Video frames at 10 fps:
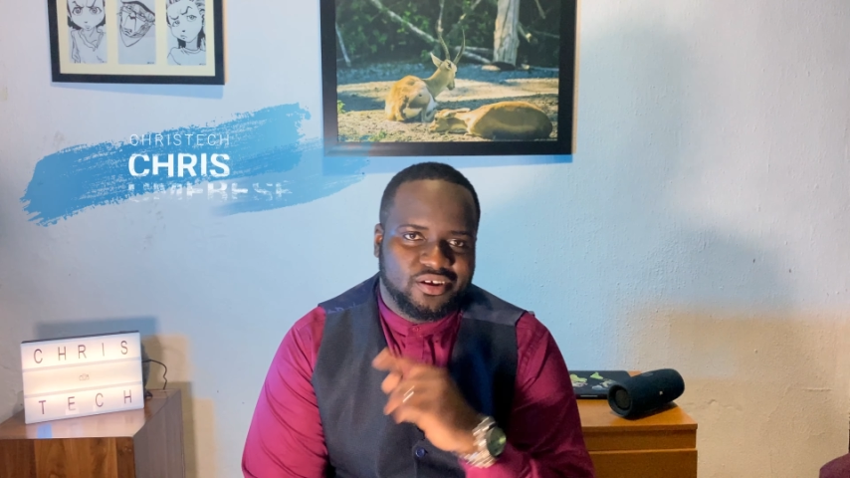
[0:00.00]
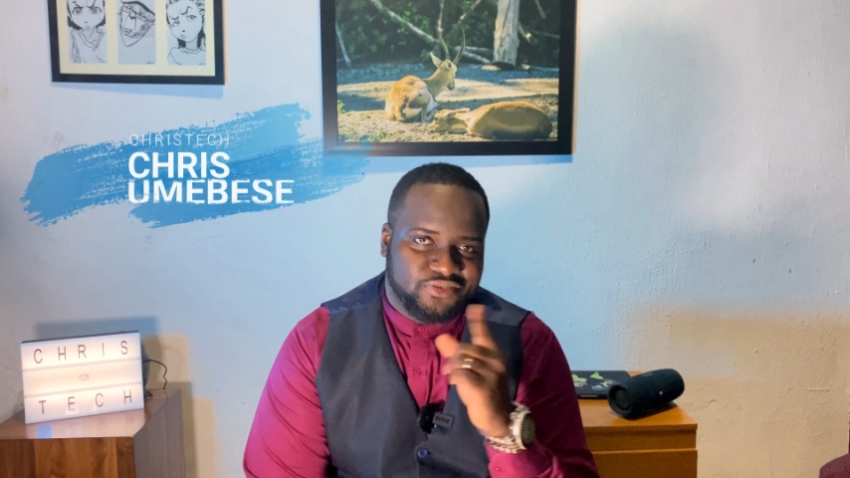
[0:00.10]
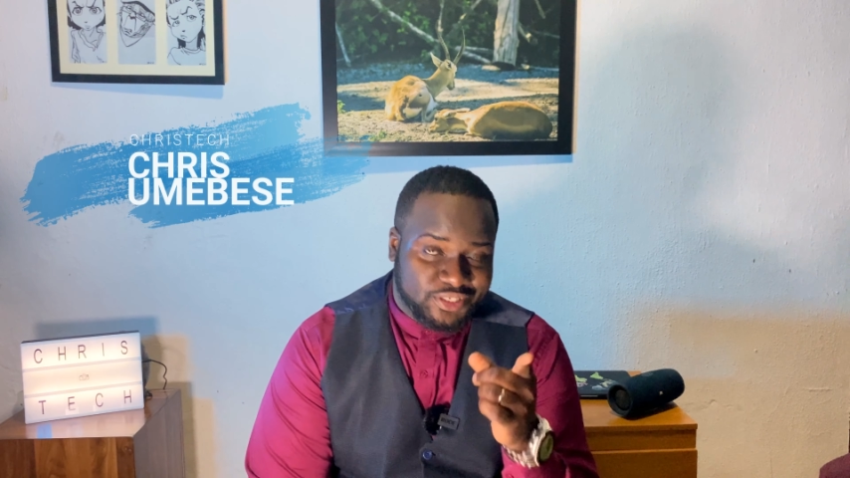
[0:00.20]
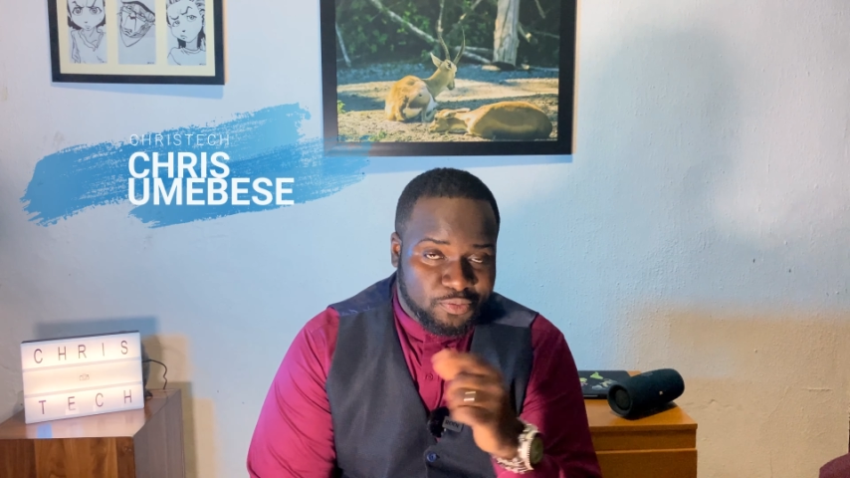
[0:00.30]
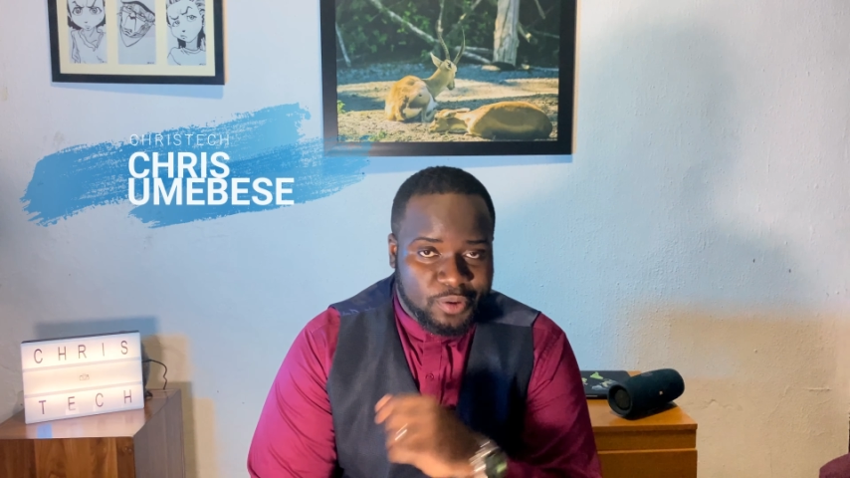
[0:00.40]

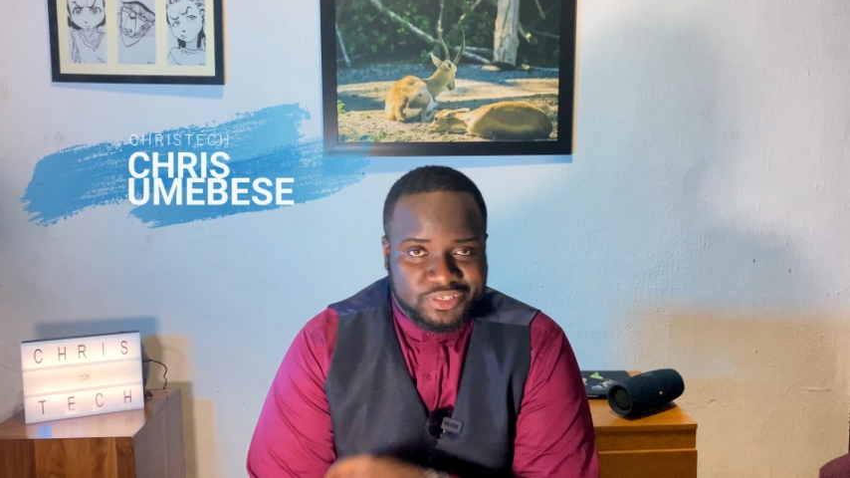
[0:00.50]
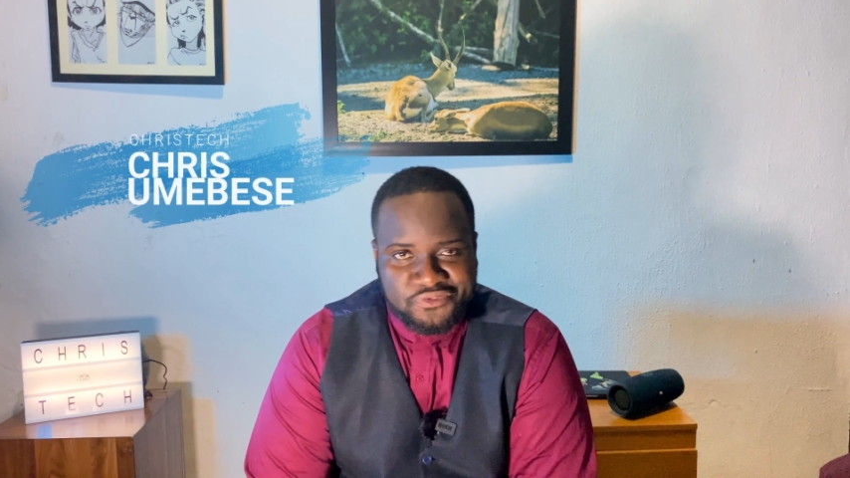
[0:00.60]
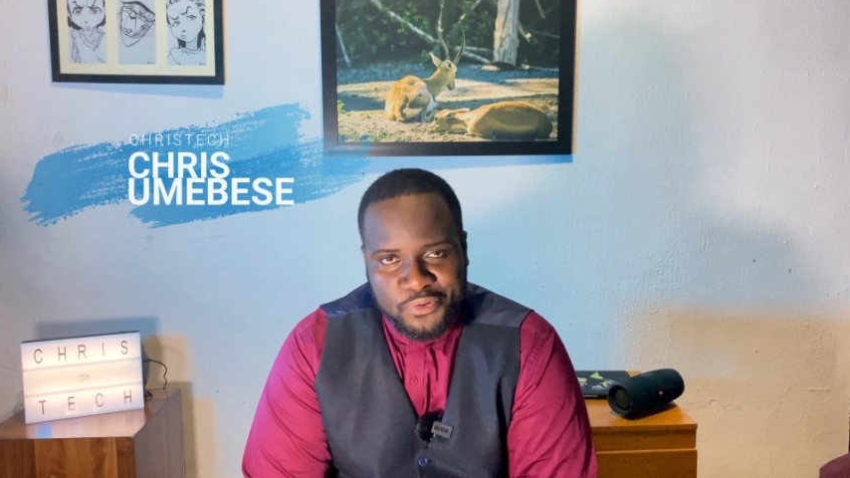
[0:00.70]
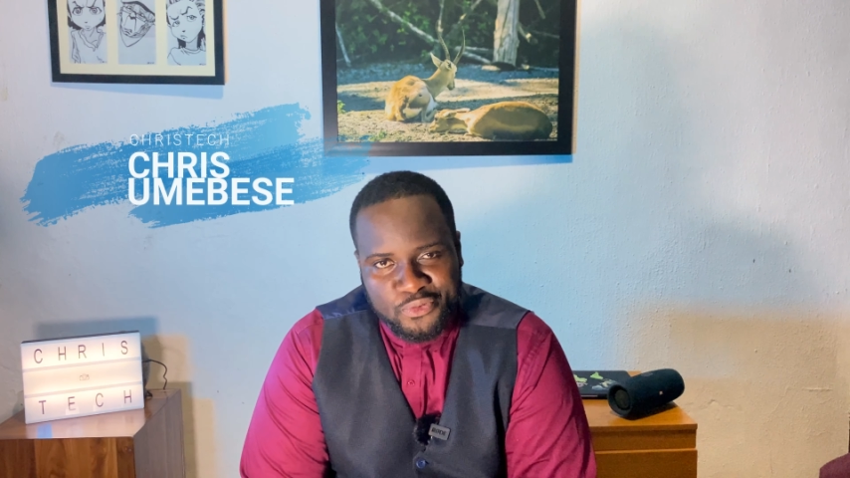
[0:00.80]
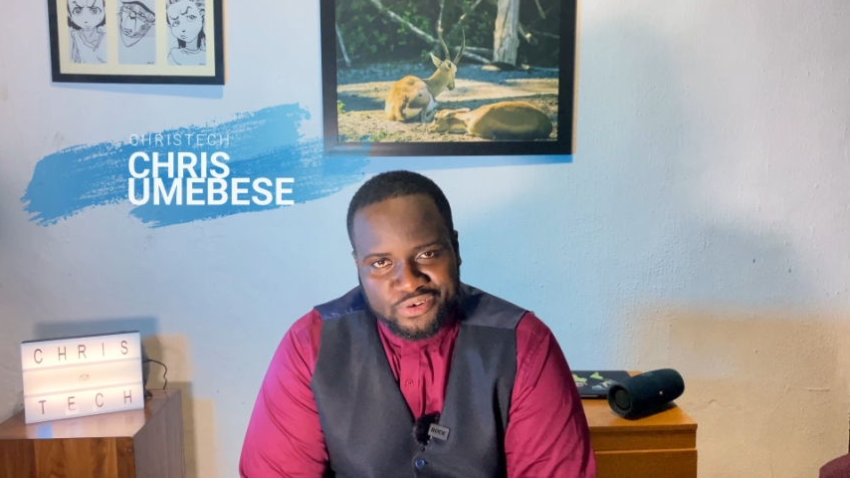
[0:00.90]
Chris
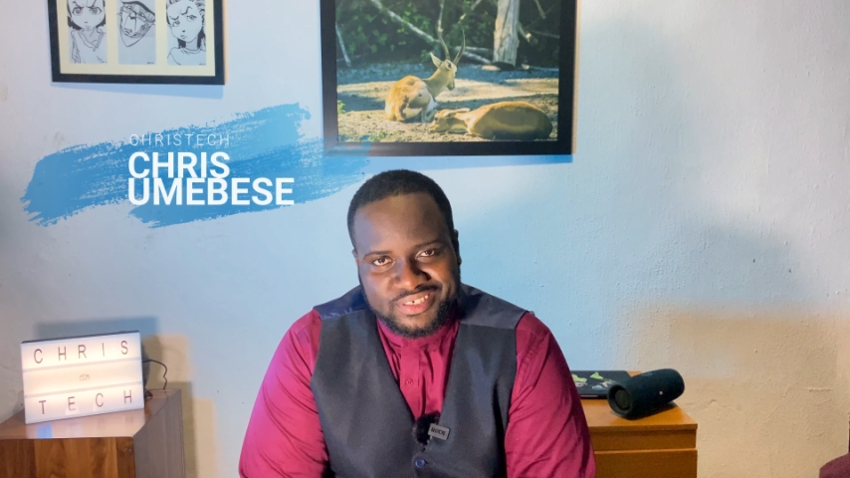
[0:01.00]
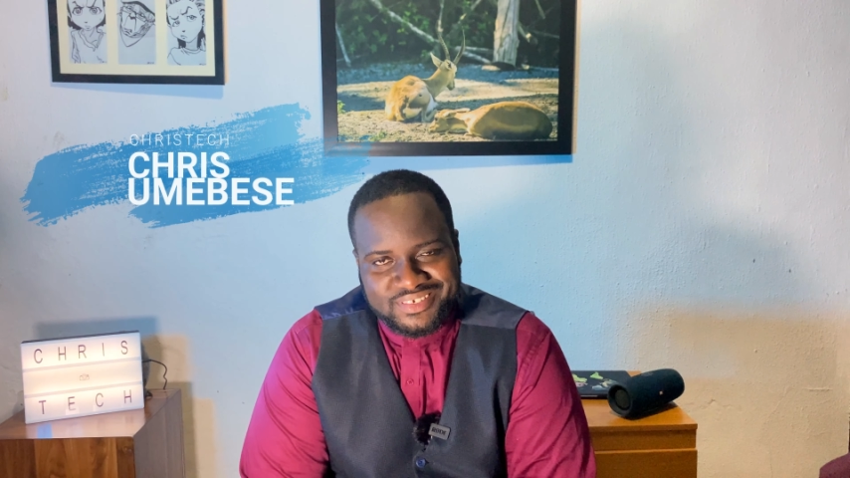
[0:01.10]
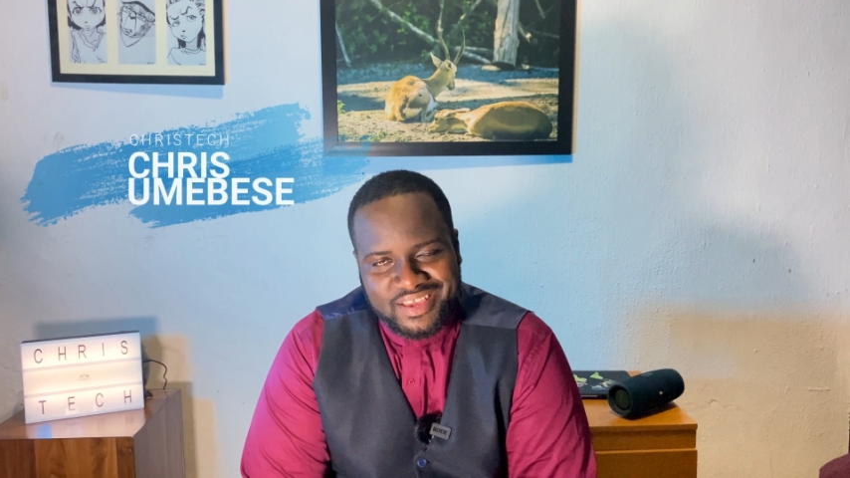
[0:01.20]
from Chris